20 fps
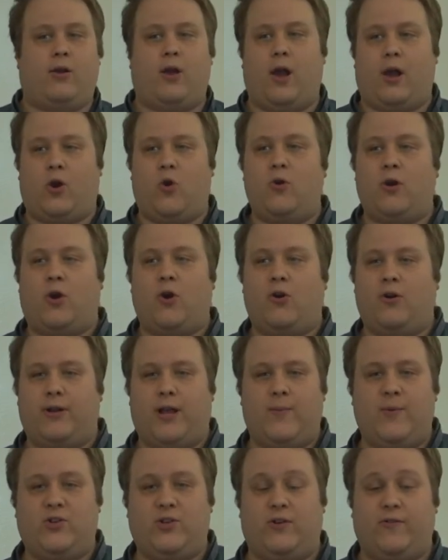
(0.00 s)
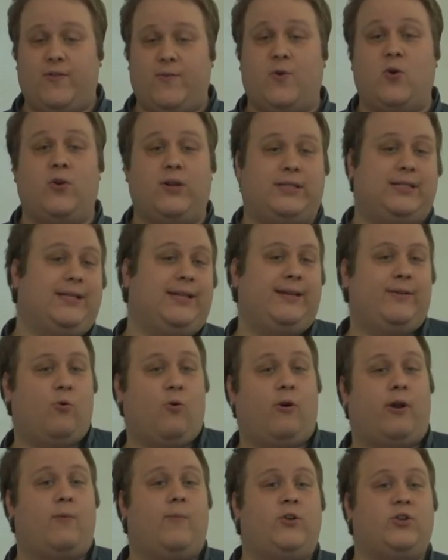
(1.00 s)
A CUDA kernel can be generated from CUDA C
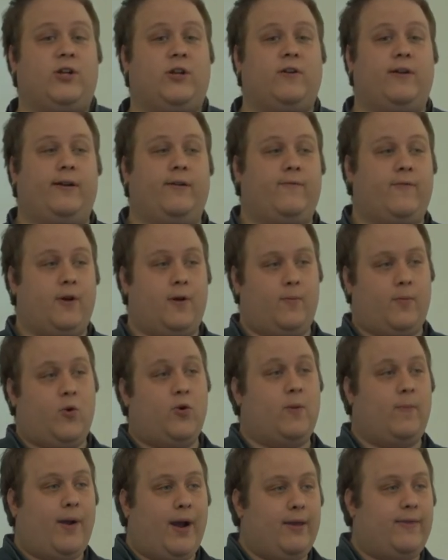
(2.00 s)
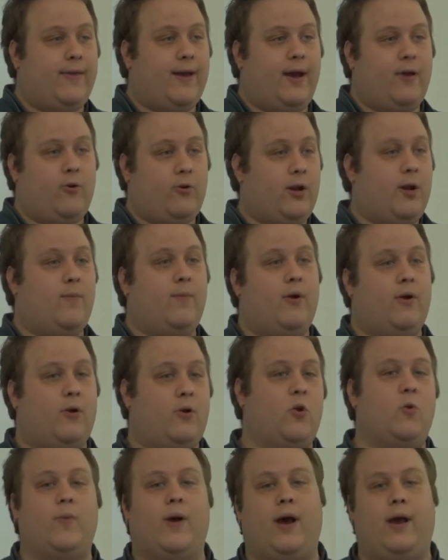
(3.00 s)
or it can be generated from CUDA Python or Numba or
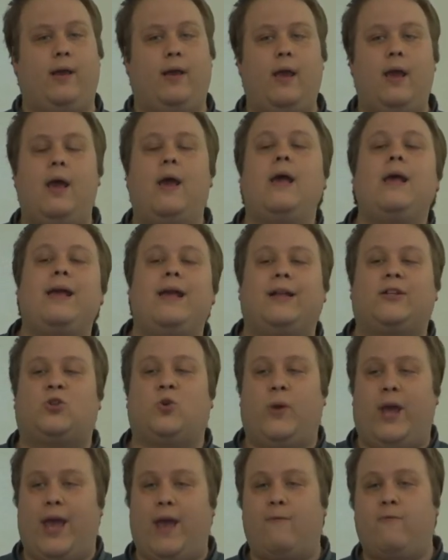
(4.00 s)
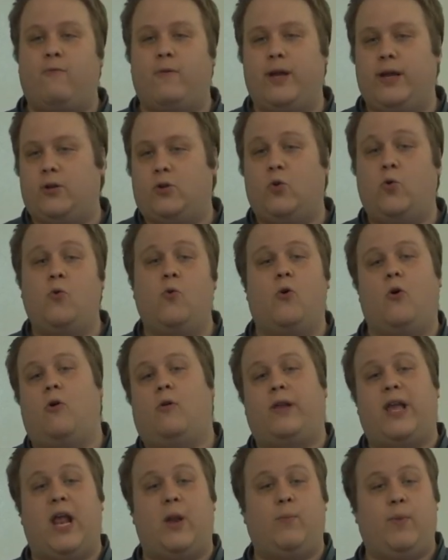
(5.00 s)
CuPy. And so every tool
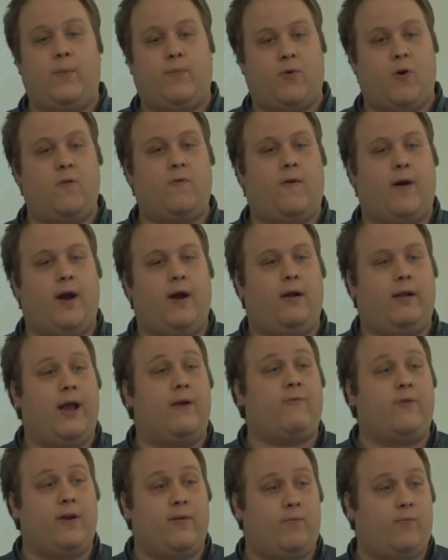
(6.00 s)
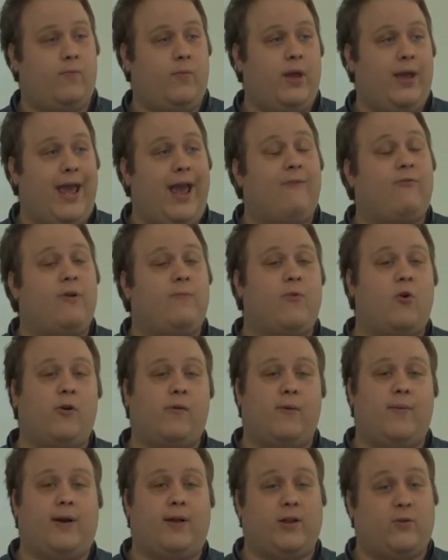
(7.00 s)
can be profiled, every, every
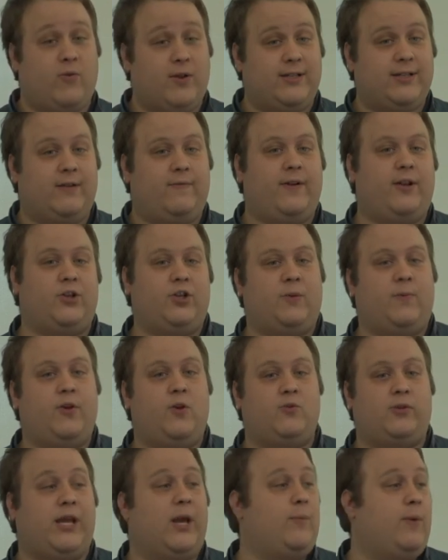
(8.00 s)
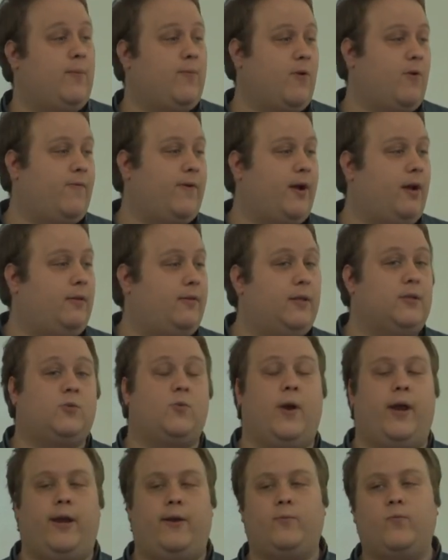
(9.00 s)
programming model that runs on NVIDIA GPUs can be profiled this
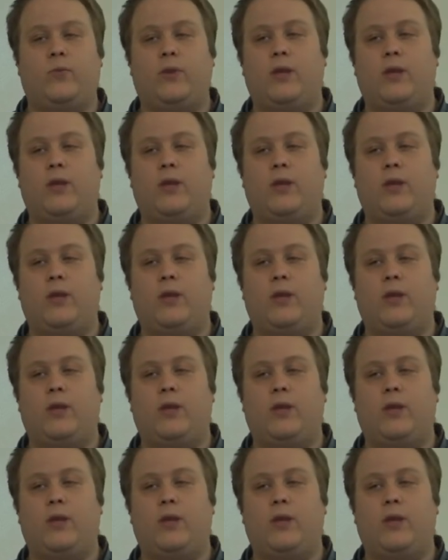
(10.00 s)
way